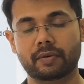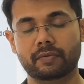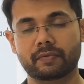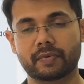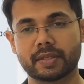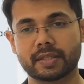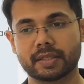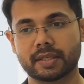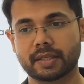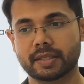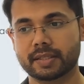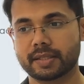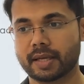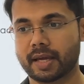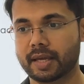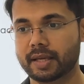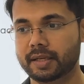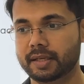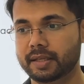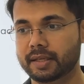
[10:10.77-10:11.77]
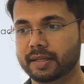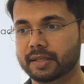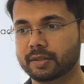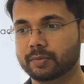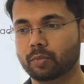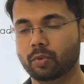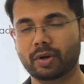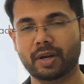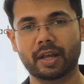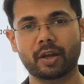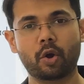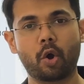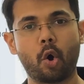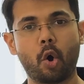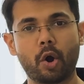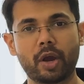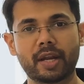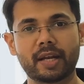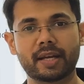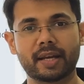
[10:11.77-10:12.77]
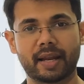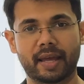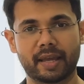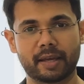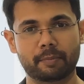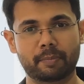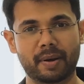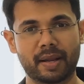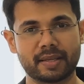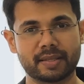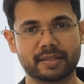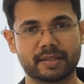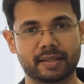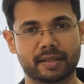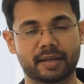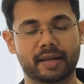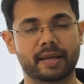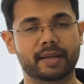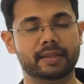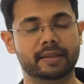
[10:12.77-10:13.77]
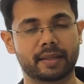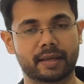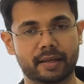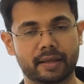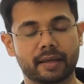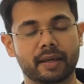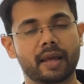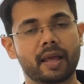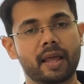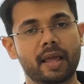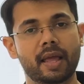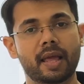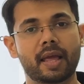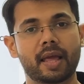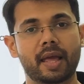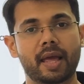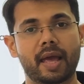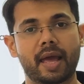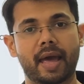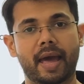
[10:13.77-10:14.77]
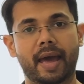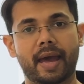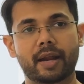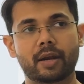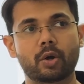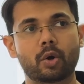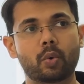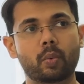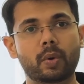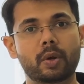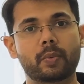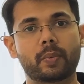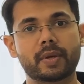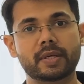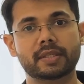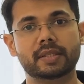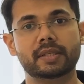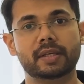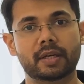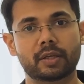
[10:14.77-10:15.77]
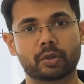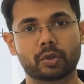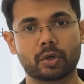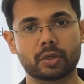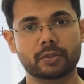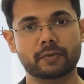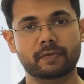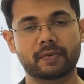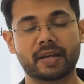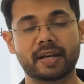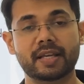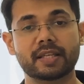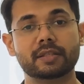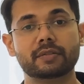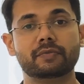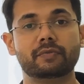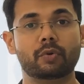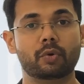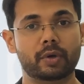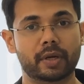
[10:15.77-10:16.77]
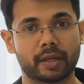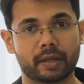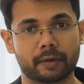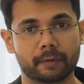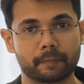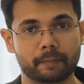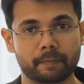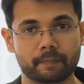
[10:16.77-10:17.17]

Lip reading: it's more like oil-like, plastic-like thing, and over which the lithosphere is floating.